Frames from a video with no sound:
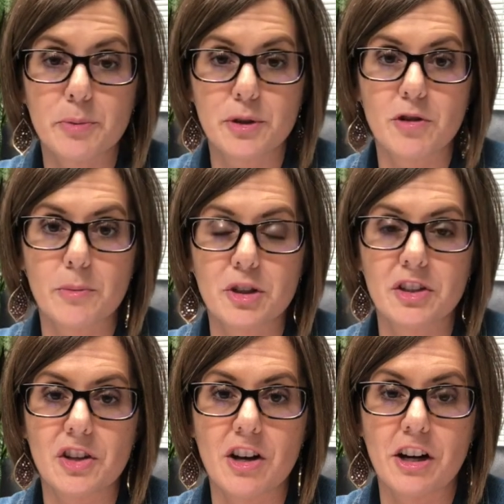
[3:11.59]

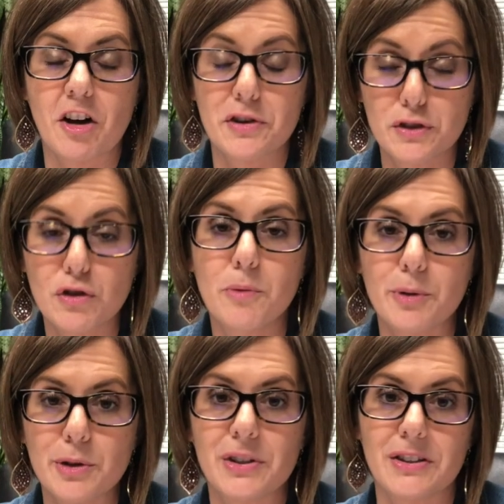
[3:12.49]
prescriptions on and are
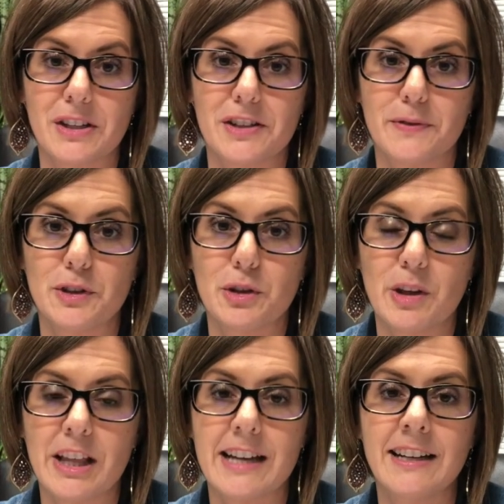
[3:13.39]
super successful
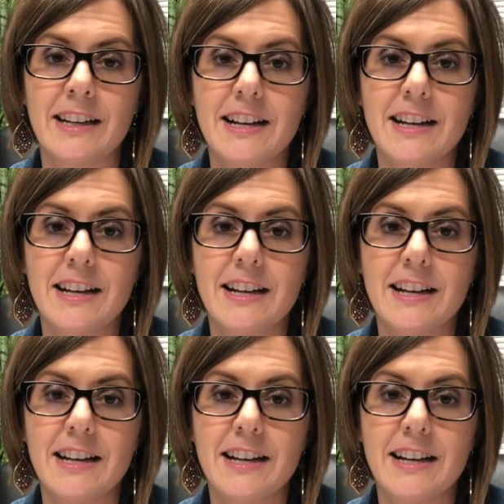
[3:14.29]
doing that.